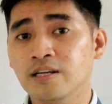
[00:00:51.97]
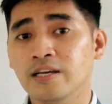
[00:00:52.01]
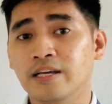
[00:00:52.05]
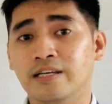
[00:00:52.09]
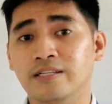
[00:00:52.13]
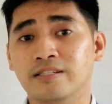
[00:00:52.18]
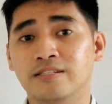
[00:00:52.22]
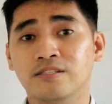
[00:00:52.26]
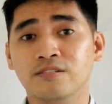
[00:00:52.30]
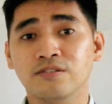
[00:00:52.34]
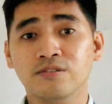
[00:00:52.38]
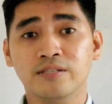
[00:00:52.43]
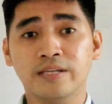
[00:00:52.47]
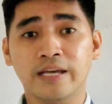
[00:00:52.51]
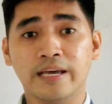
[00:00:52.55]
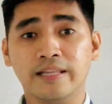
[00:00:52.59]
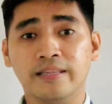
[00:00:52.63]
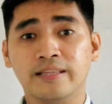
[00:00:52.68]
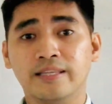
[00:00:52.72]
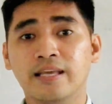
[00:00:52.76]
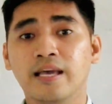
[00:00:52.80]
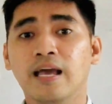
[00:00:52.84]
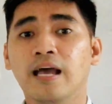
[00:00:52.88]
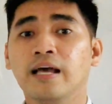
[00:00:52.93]
is to
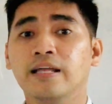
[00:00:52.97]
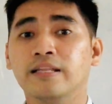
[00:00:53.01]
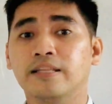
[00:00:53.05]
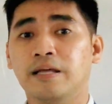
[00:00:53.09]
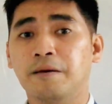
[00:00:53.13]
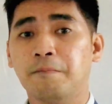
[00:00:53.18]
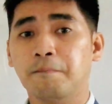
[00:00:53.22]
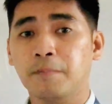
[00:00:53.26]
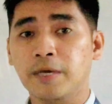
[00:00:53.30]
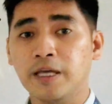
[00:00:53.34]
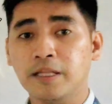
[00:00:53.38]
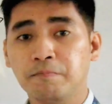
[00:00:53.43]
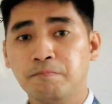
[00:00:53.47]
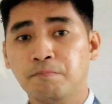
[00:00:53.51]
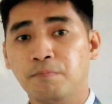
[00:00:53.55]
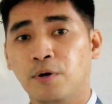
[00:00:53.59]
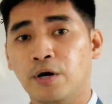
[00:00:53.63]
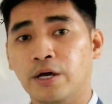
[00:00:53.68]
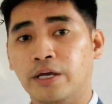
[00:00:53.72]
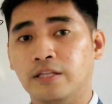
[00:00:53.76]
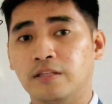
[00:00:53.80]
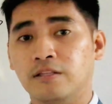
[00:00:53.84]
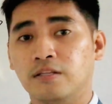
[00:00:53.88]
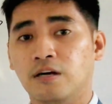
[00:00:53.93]
get the
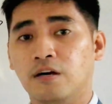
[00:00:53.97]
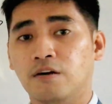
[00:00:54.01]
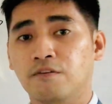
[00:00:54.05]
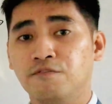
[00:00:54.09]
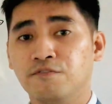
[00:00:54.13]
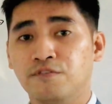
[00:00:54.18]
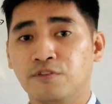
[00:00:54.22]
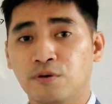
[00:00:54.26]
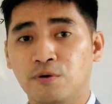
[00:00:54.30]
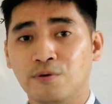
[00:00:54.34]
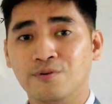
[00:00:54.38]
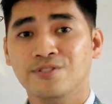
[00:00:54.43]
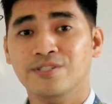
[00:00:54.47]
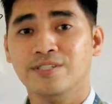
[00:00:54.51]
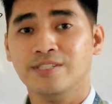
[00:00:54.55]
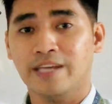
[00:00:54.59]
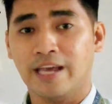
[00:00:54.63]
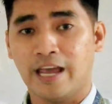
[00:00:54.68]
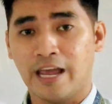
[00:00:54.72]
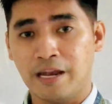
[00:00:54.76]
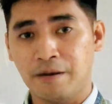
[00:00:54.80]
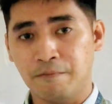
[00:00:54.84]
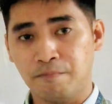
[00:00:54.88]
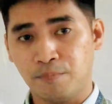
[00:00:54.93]
midpoint of those
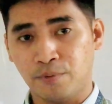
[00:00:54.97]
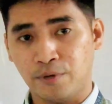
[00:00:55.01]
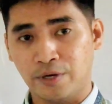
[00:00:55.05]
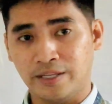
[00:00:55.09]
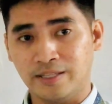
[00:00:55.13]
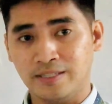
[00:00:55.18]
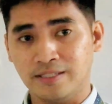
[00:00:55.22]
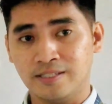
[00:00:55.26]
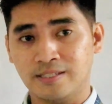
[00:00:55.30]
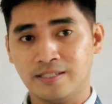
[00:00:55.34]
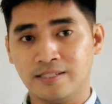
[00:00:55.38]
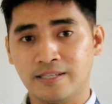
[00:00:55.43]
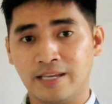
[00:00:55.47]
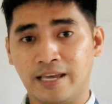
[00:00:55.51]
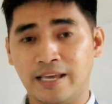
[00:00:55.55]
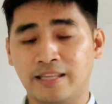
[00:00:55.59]
endpoints,